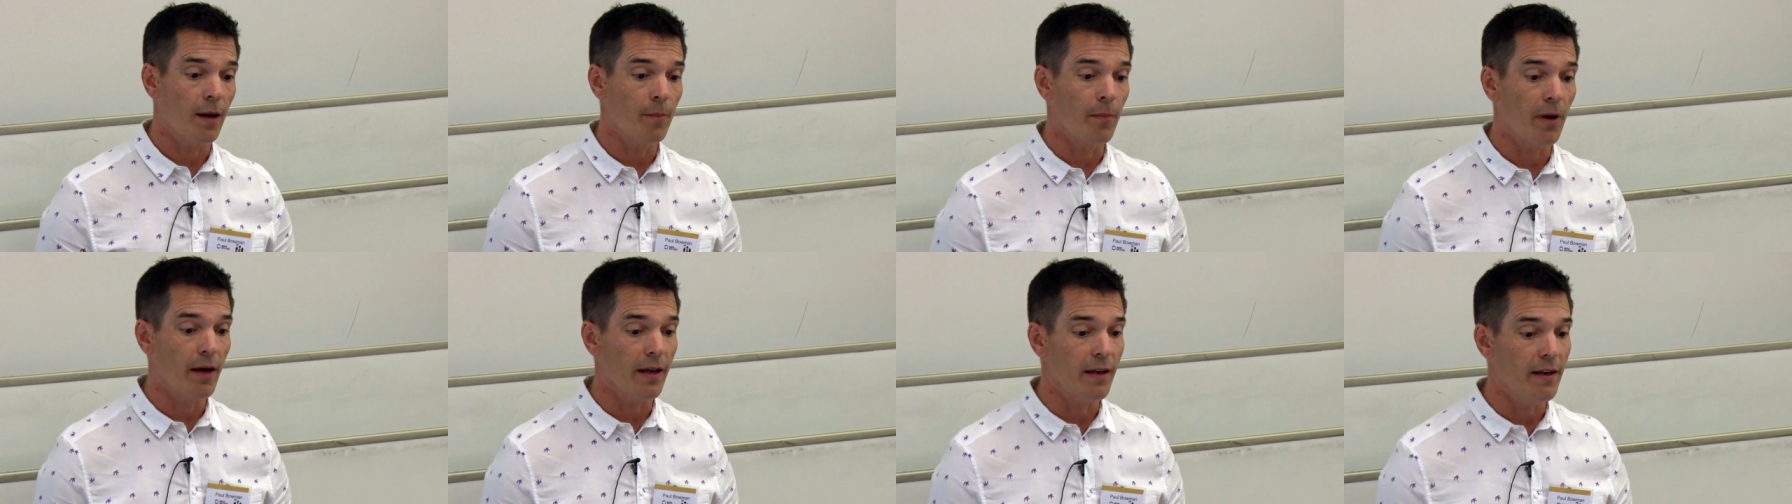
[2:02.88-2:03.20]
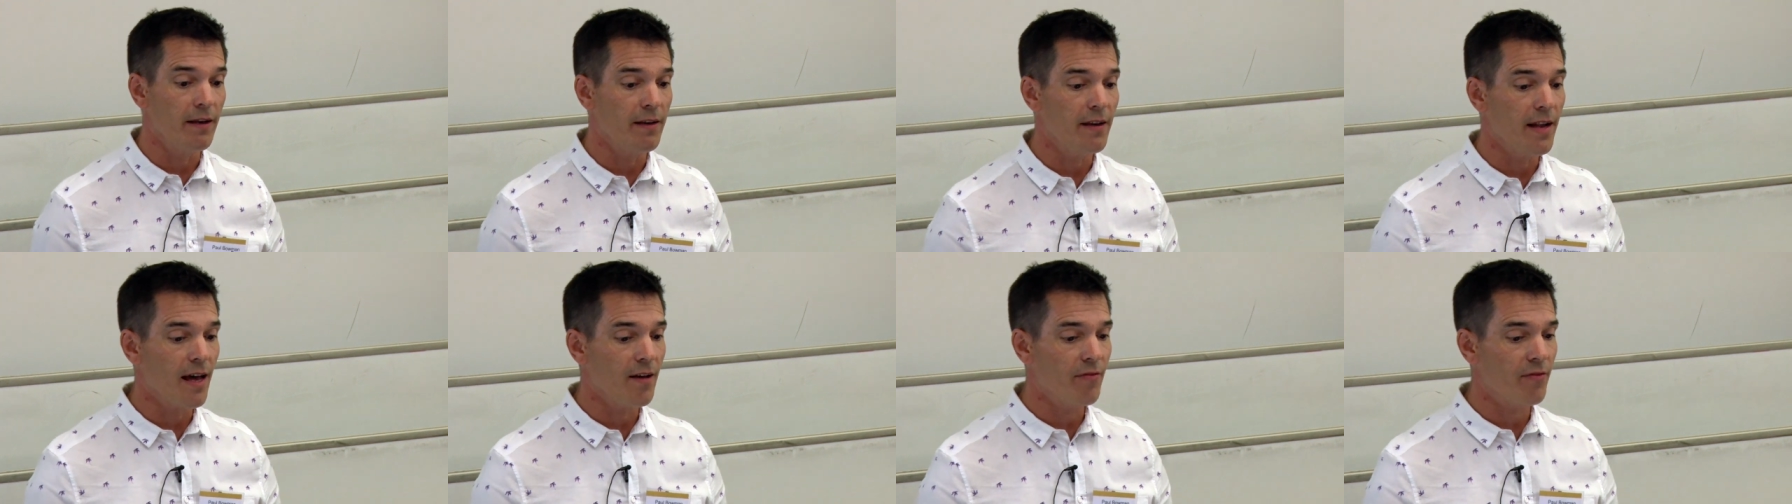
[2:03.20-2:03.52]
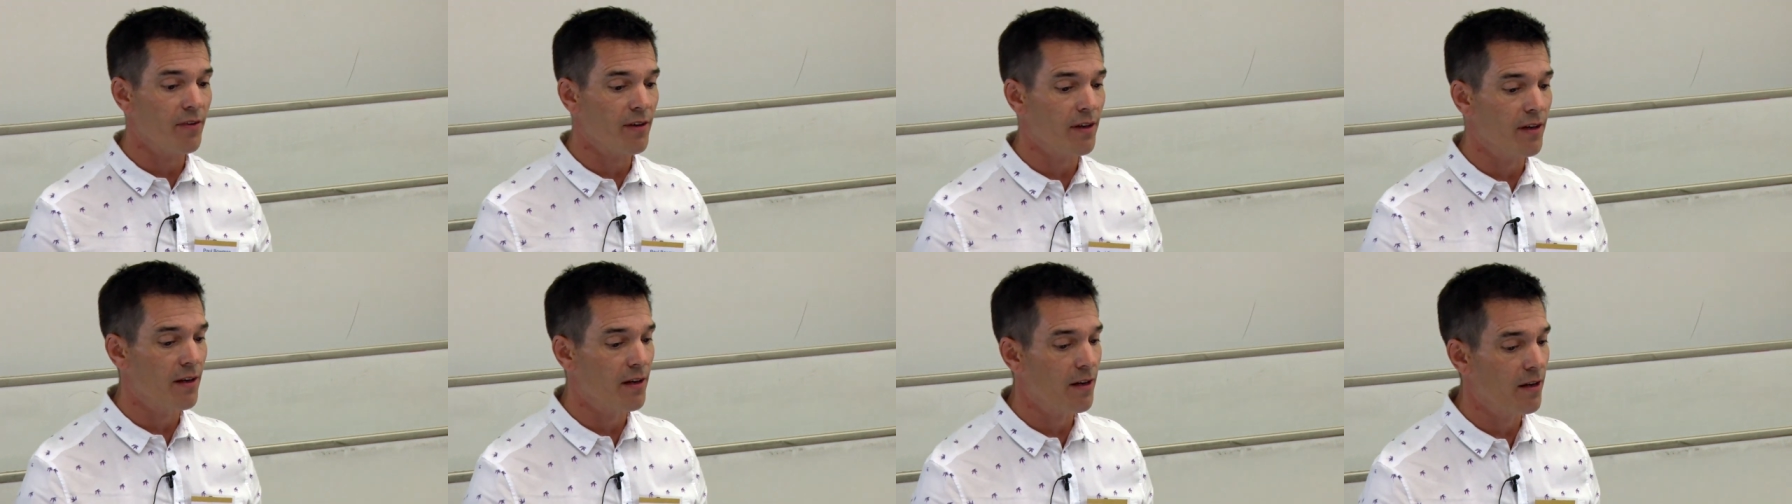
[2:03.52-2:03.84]
I might
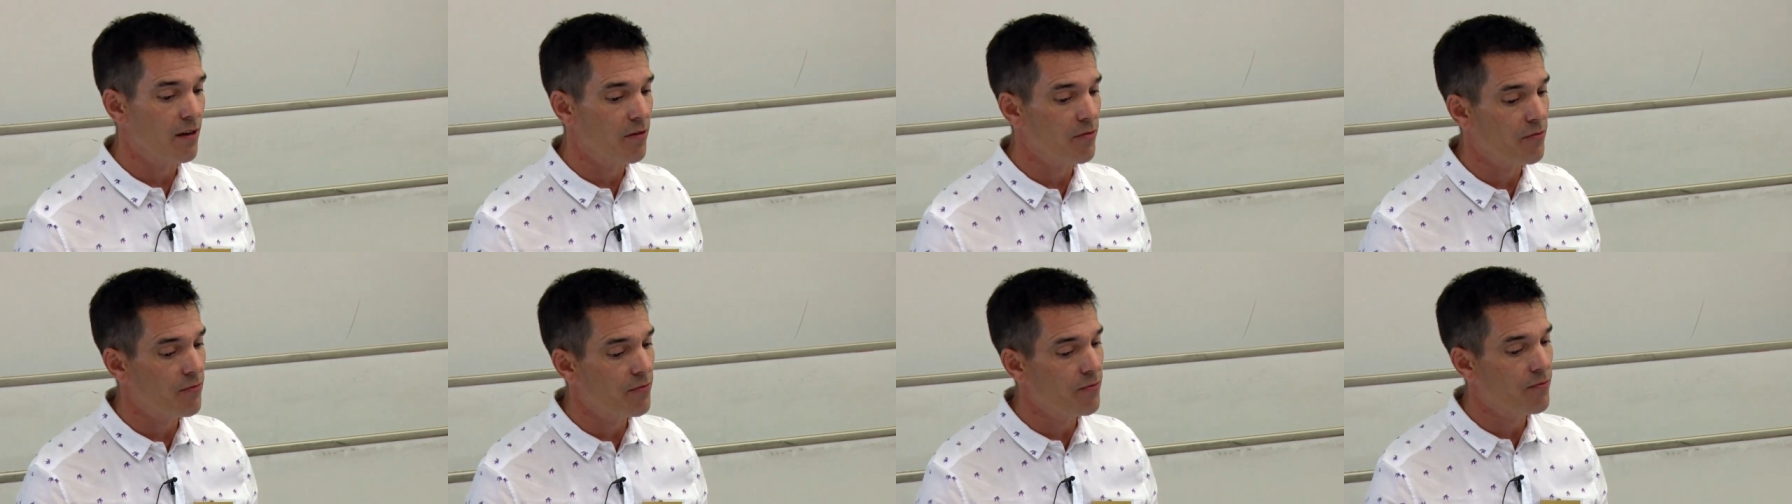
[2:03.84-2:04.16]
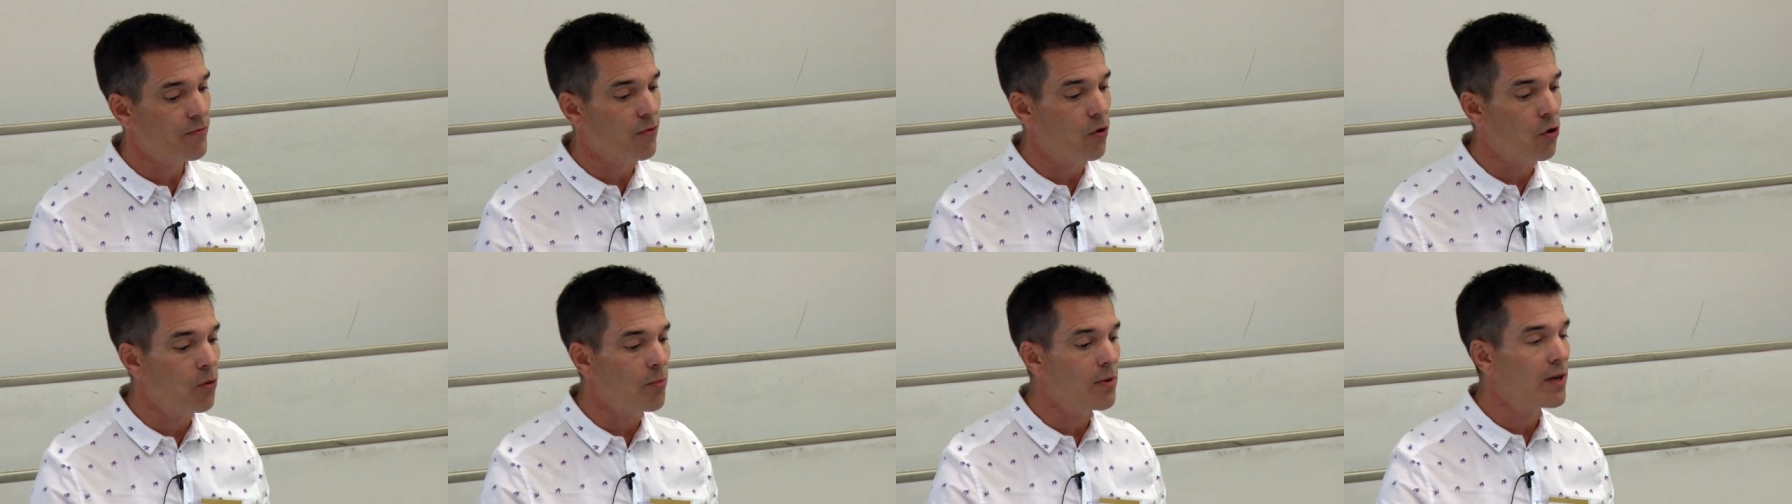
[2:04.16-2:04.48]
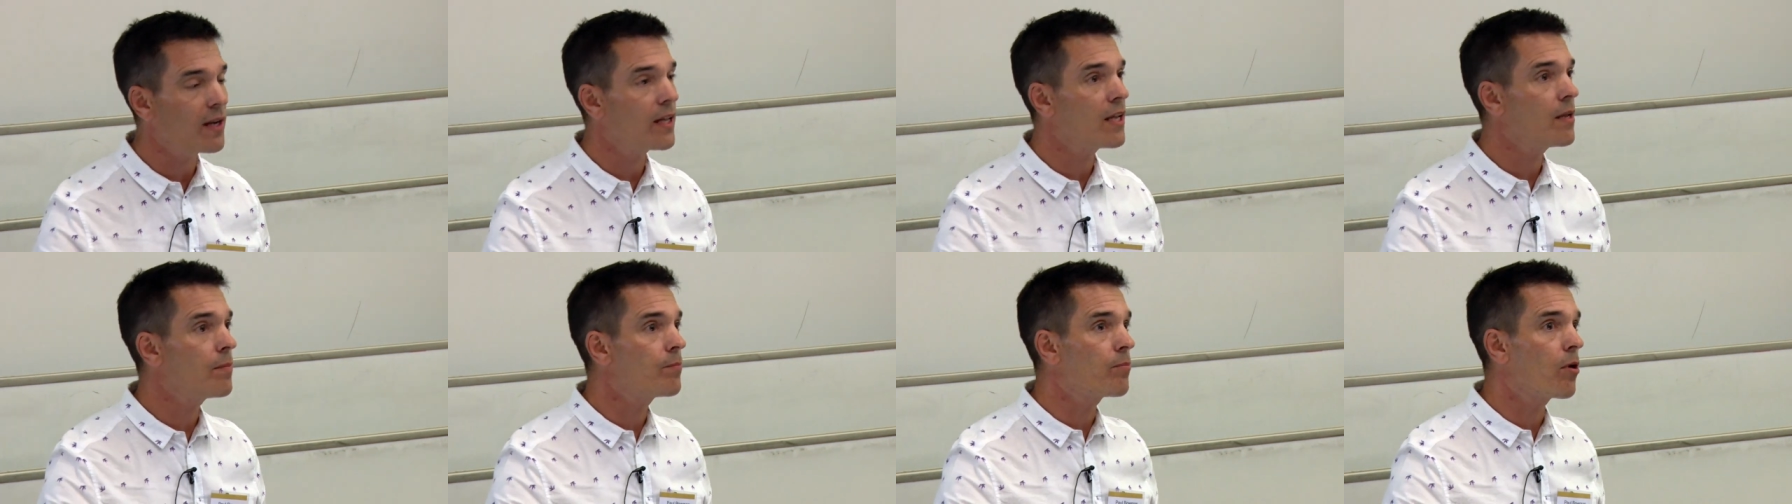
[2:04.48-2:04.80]
never have formally,